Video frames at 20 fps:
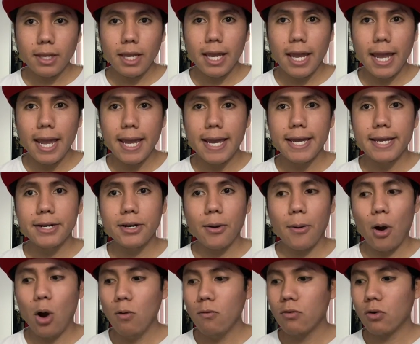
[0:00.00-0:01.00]
And
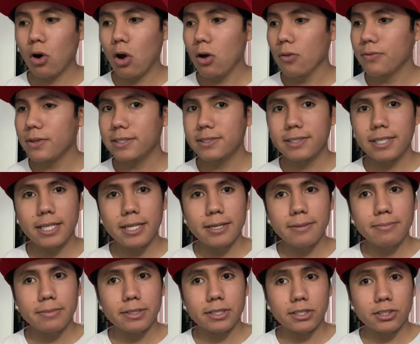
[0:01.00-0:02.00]
overall, this
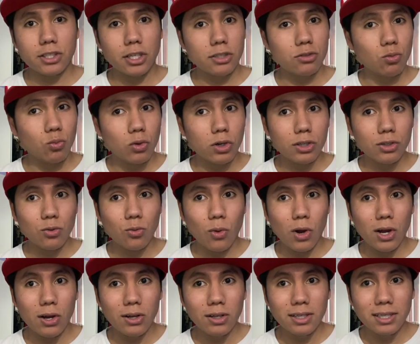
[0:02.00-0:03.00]
team done really
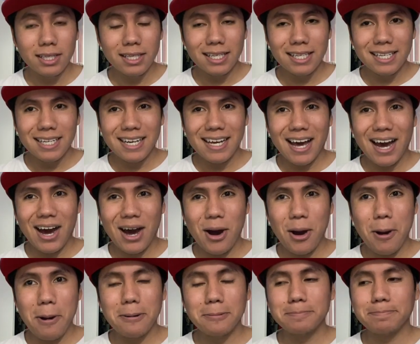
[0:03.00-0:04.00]
well.
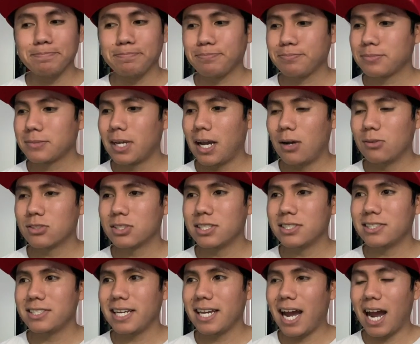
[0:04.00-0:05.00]
I was gonna
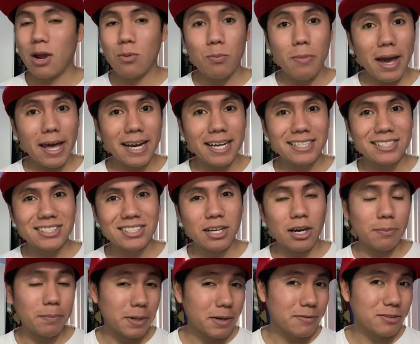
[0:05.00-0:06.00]
say I managed, a
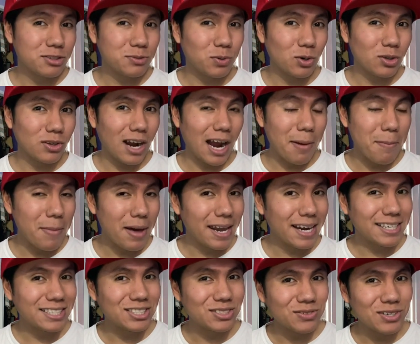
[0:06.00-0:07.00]
bit of a spoiler, I
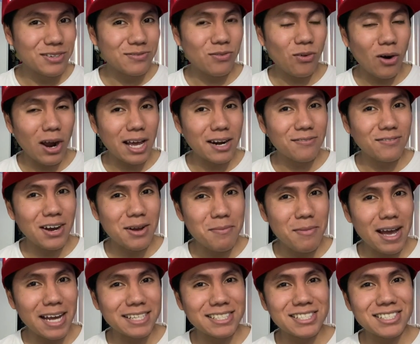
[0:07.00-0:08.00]
managed to win 4 out of 5
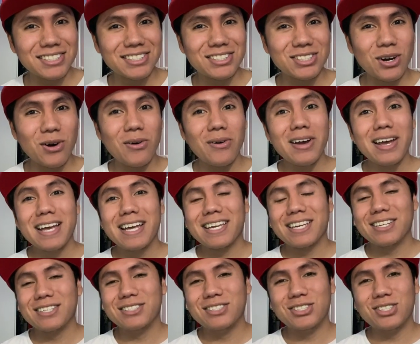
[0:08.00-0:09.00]
matches, so
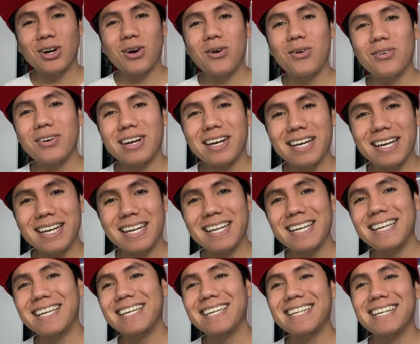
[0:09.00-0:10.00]
you don't
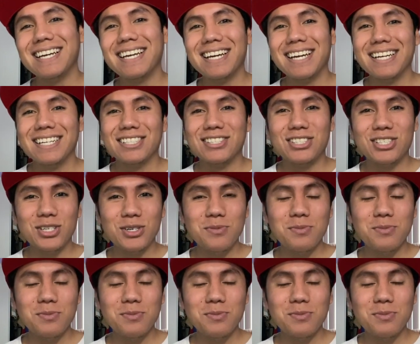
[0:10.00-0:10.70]
need 2